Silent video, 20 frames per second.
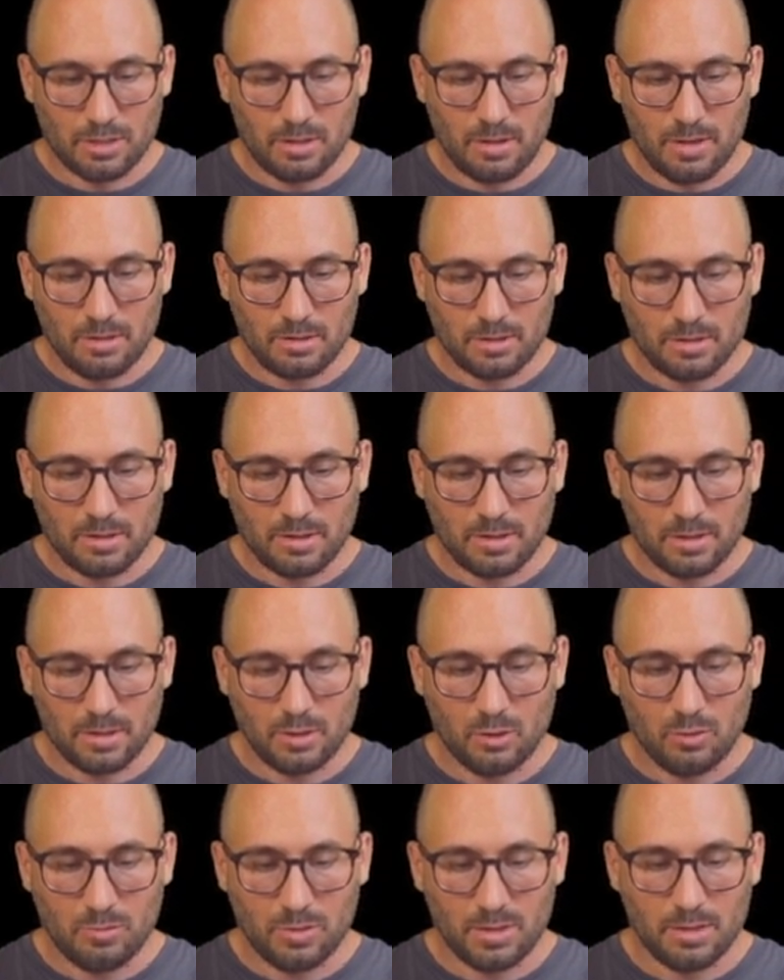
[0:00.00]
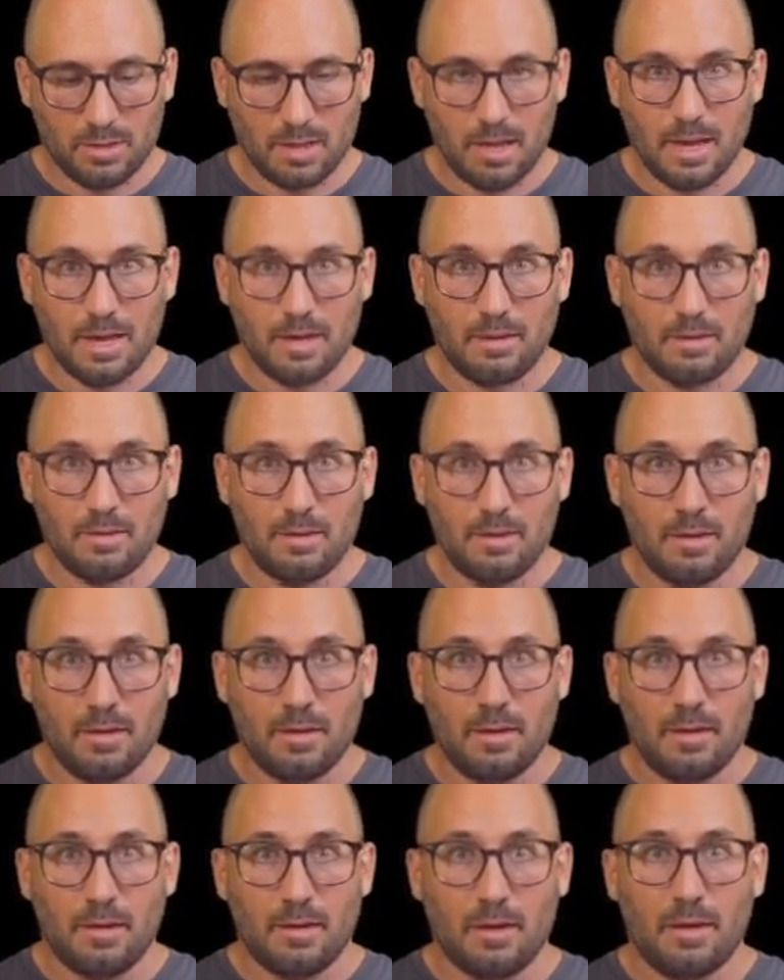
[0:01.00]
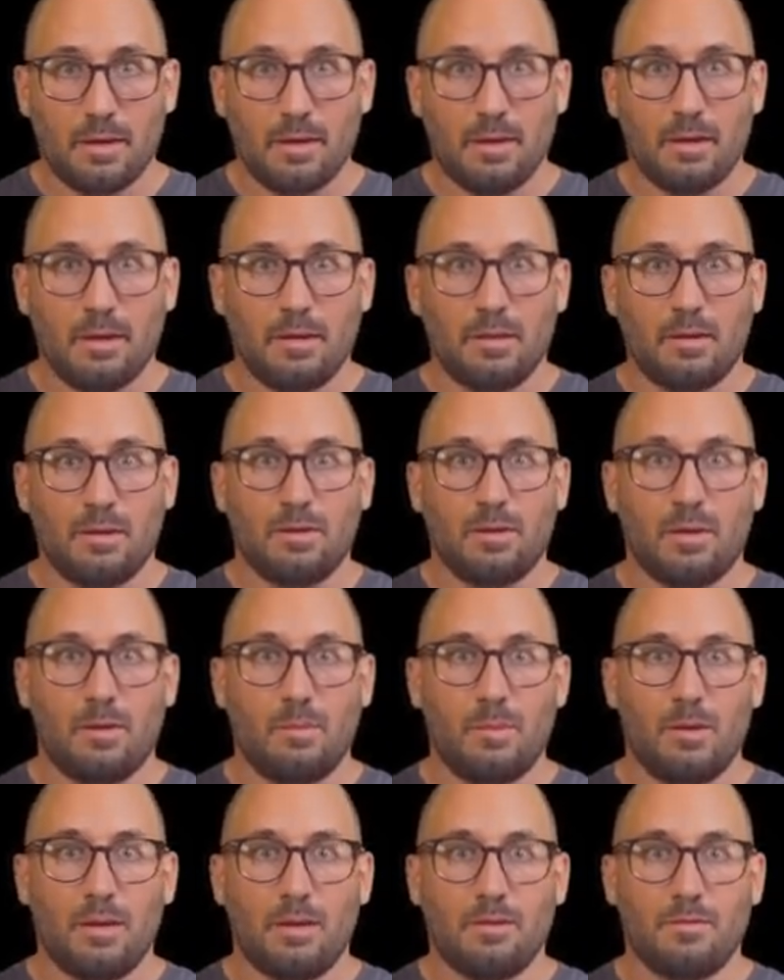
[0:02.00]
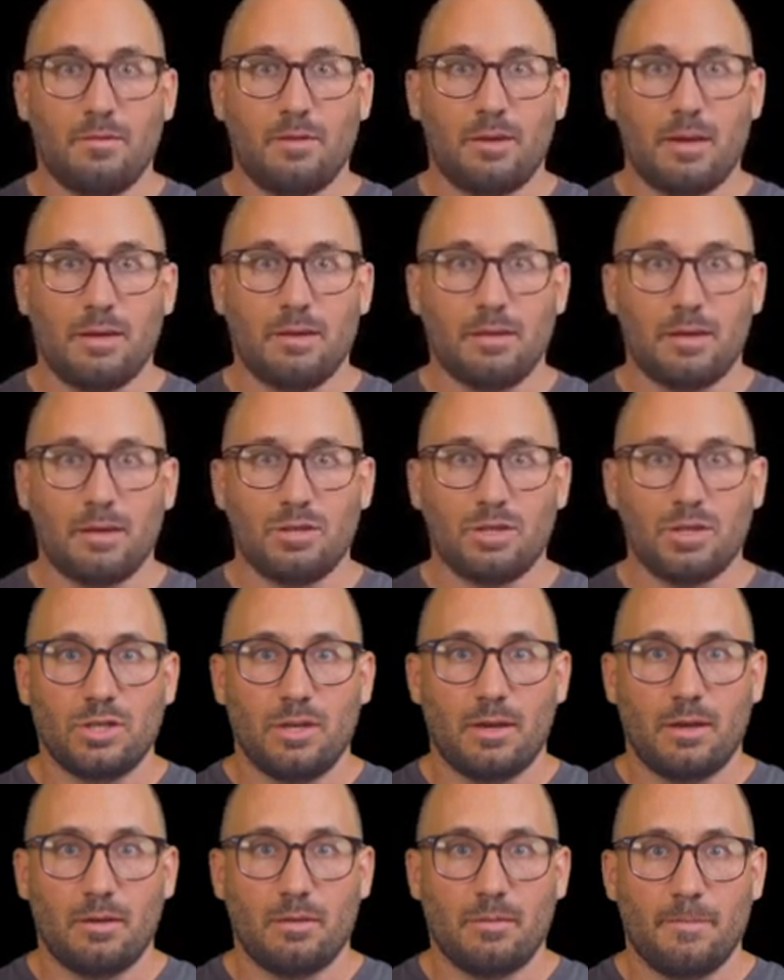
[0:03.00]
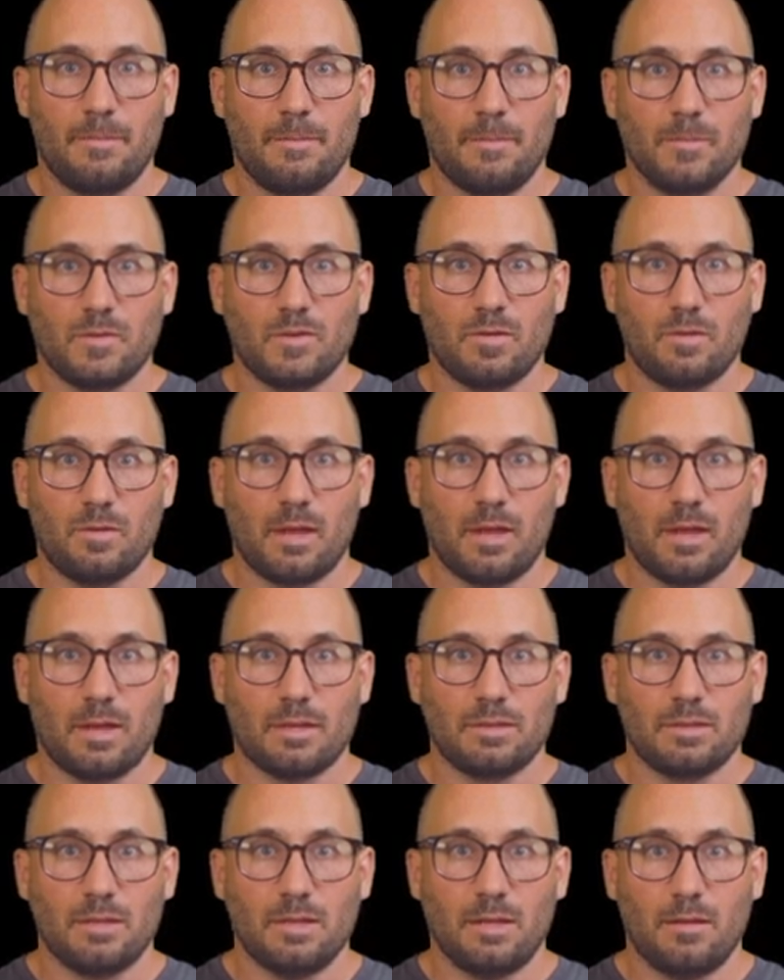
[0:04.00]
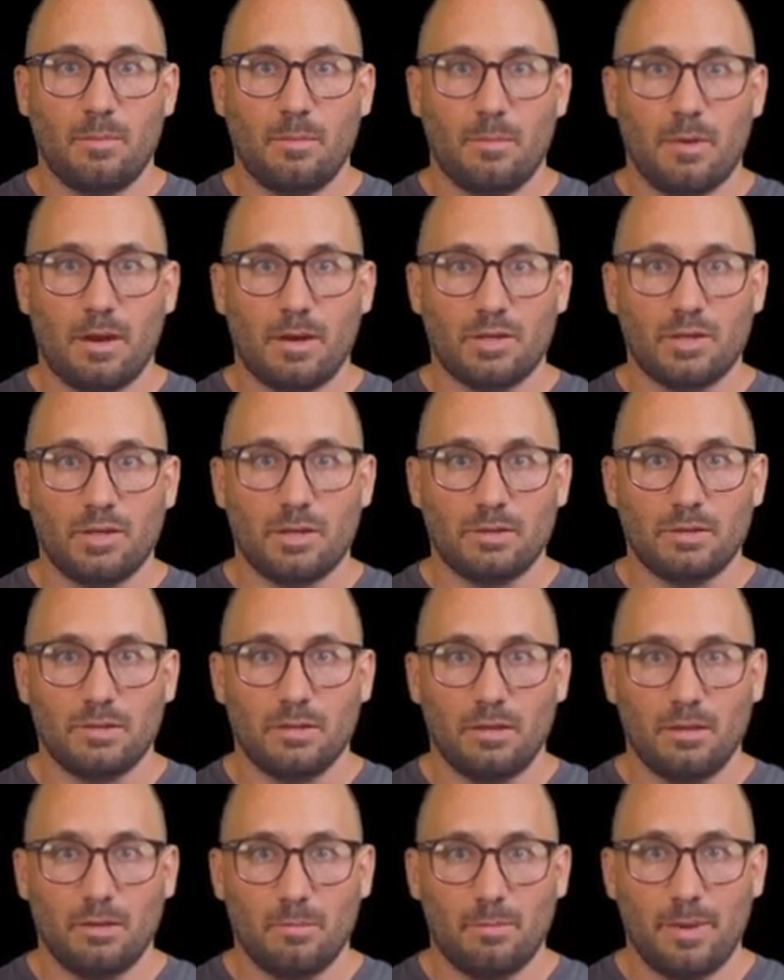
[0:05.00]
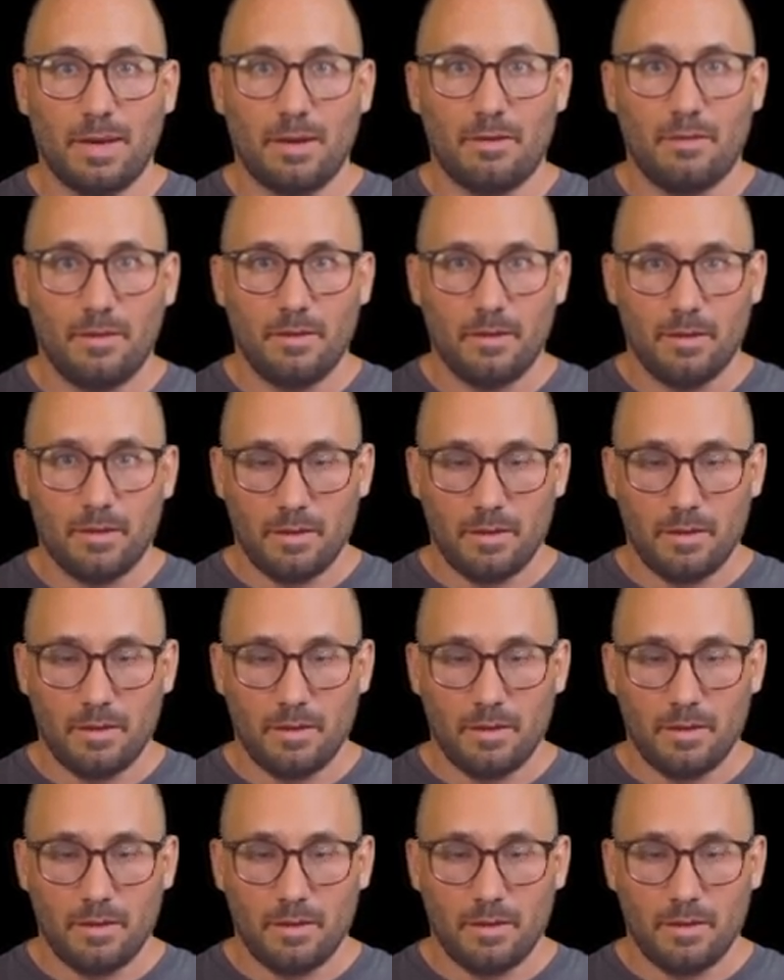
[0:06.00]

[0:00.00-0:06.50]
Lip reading: There's this zoom slider at the top left I touch now, so that I see the bar charts a little better.